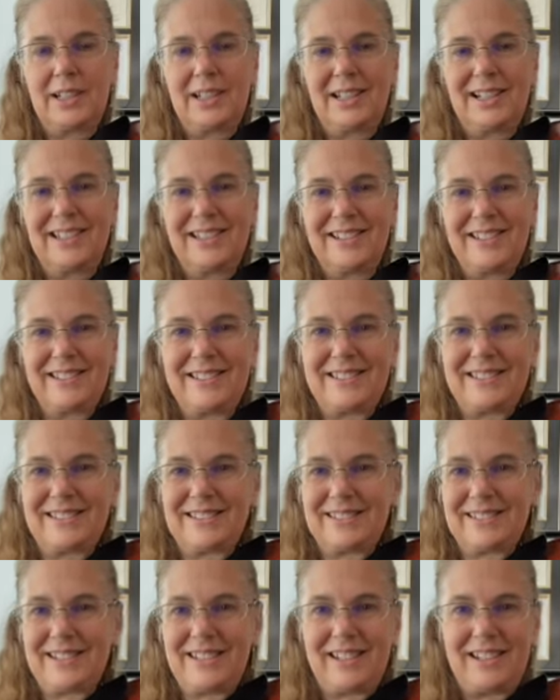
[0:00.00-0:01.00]

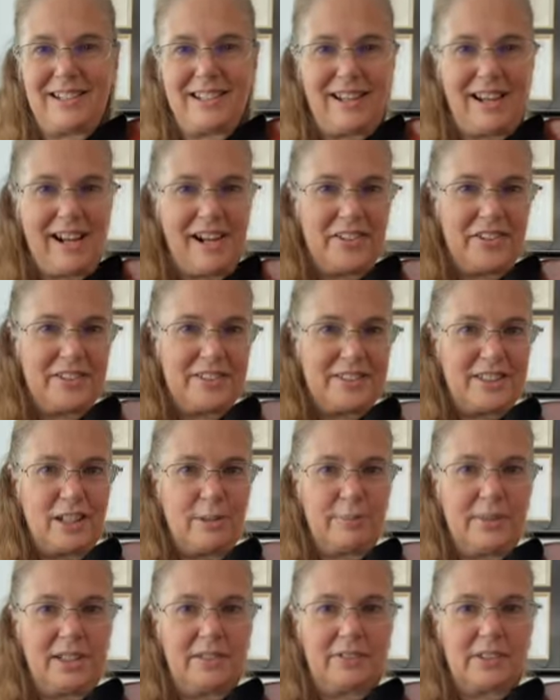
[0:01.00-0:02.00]
is at the same
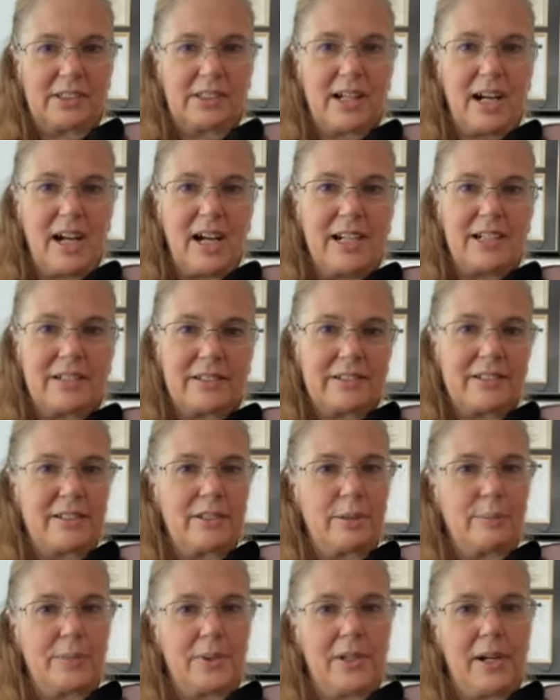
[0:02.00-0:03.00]
level or higher than the
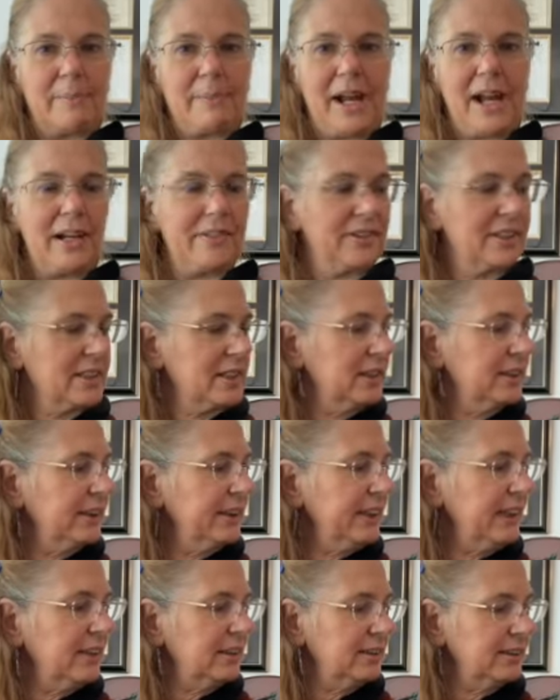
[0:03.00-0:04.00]
bow. I'm having to
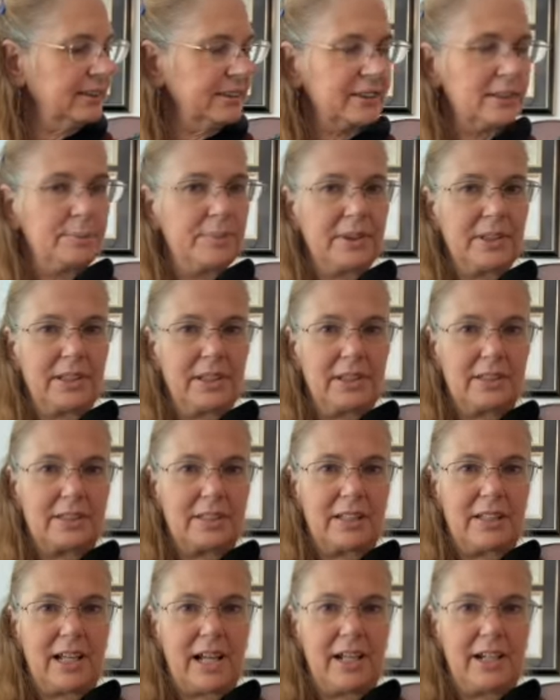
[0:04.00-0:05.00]
lean a little bit into
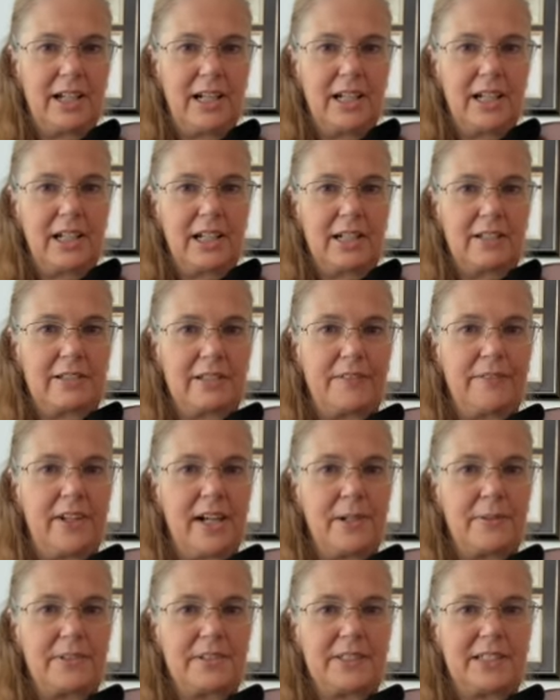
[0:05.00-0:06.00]
that, because if I
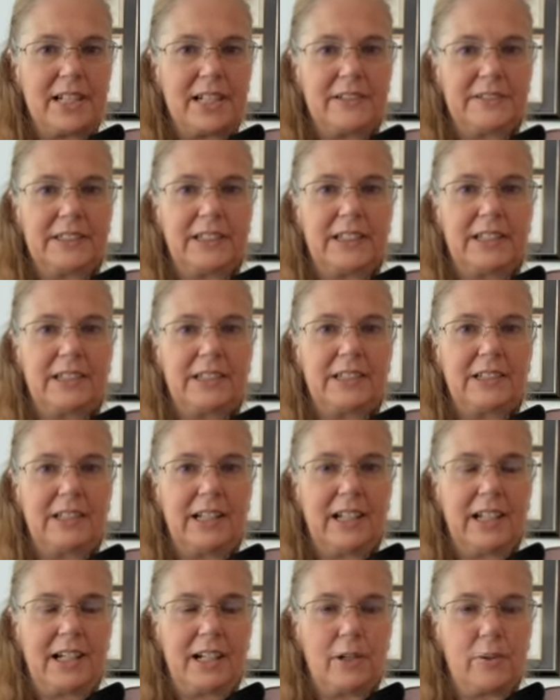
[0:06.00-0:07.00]
was down here
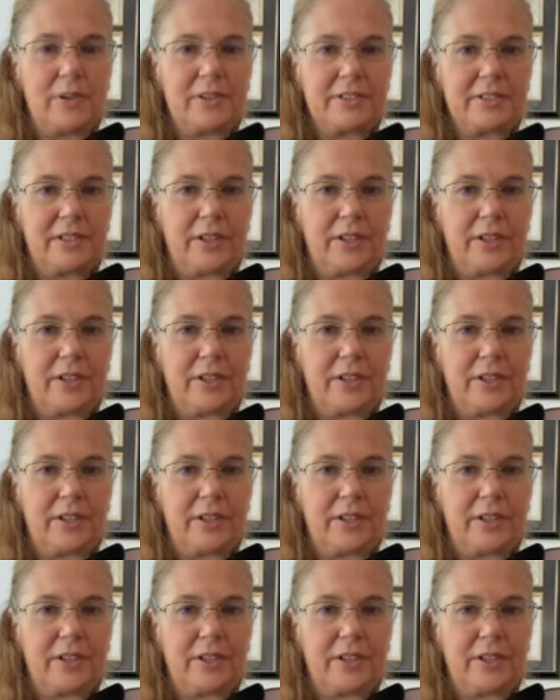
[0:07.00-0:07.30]
like I was at the